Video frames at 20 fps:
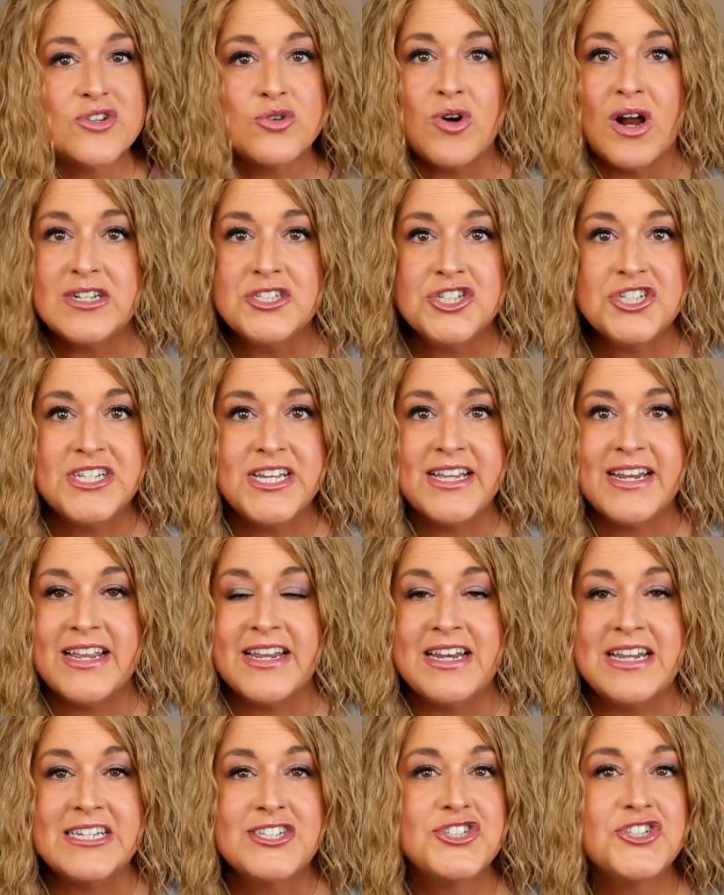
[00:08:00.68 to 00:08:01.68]
scrunched it
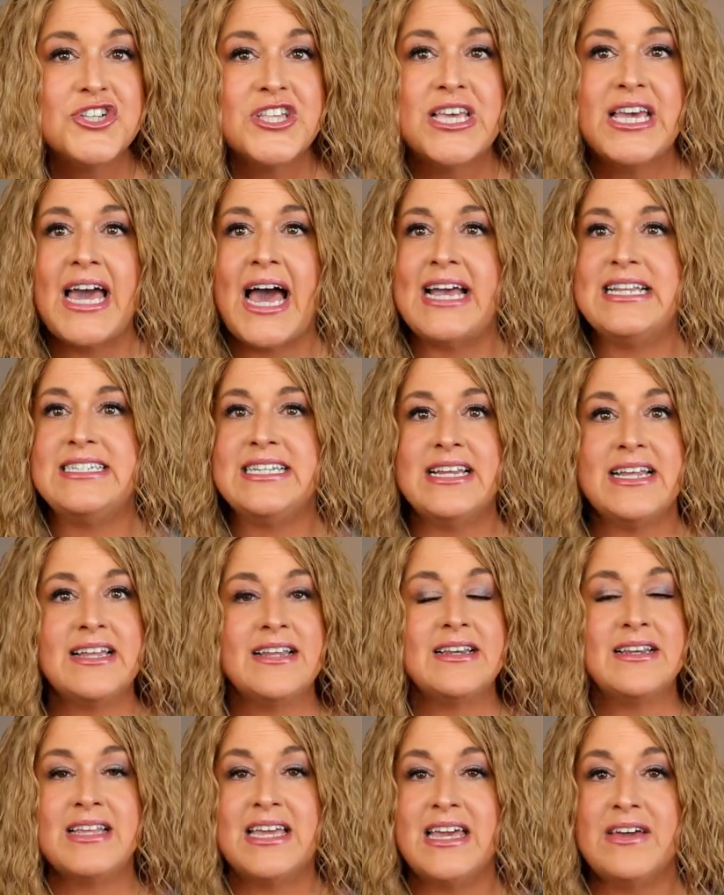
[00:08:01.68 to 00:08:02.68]
initially. I
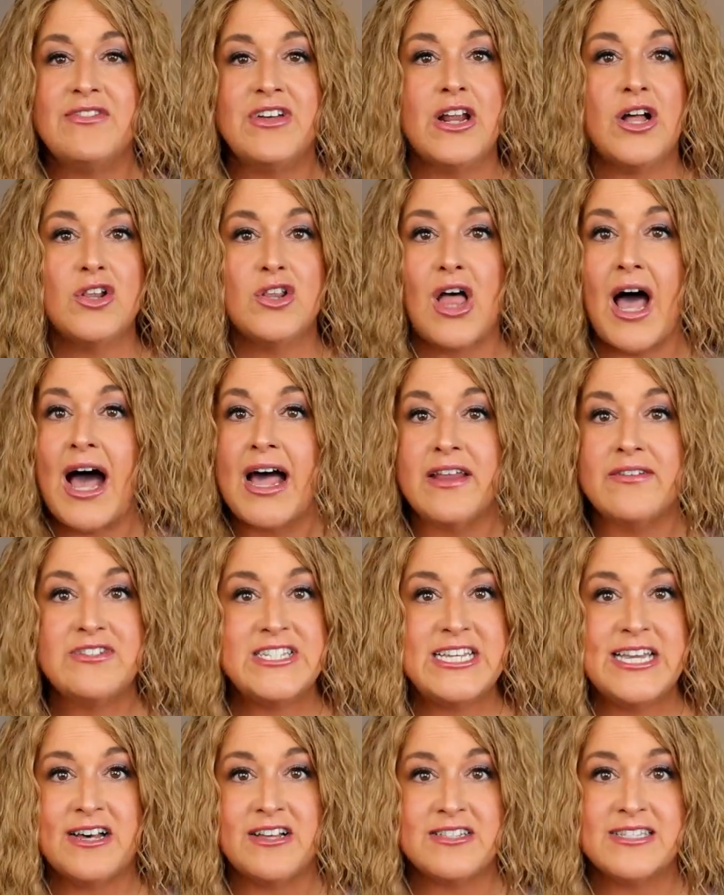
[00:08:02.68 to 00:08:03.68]
didn't give it a lot of
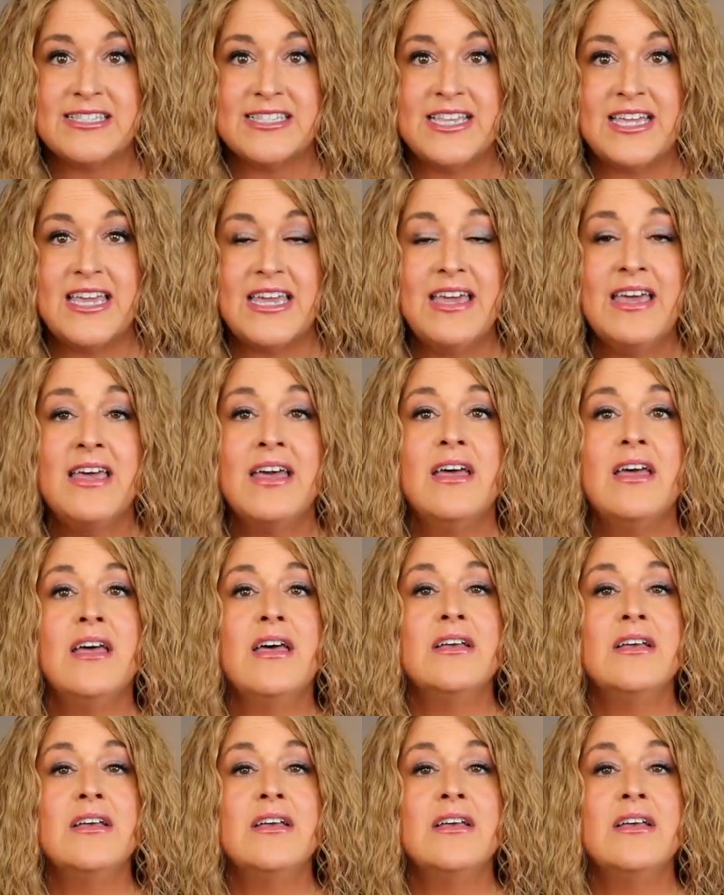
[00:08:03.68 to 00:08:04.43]
TLC.